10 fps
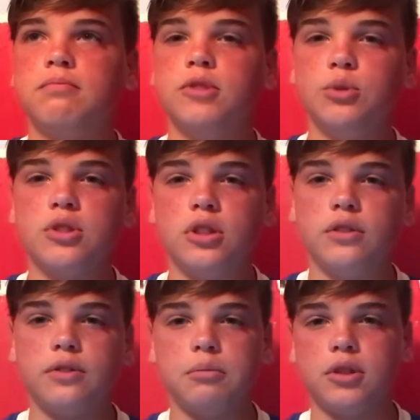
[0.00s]
do
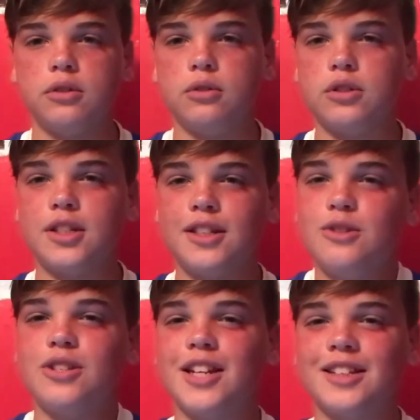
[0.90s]
stuff, and you
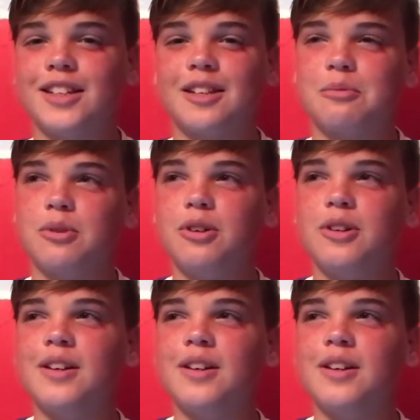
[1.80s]
just get to kick the ball.